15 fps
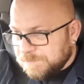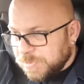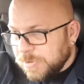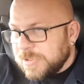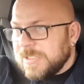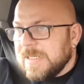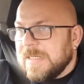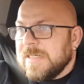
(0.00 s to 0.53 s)

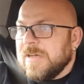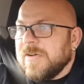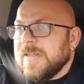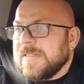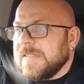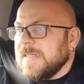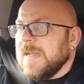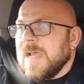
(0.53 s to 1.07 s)
push it in your
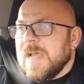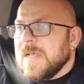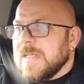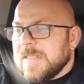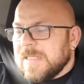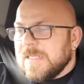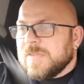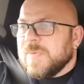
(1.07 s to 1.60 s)
head. Said
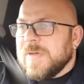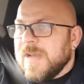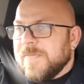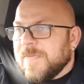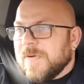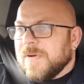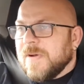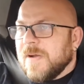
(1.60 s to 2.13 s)
these were
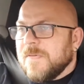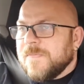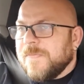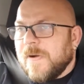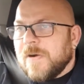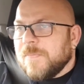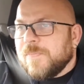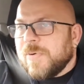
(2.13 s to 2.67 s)
never
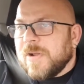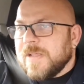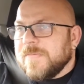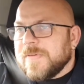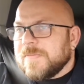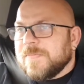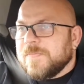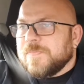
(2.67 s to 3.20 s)
for
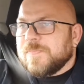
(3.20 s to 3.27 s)
private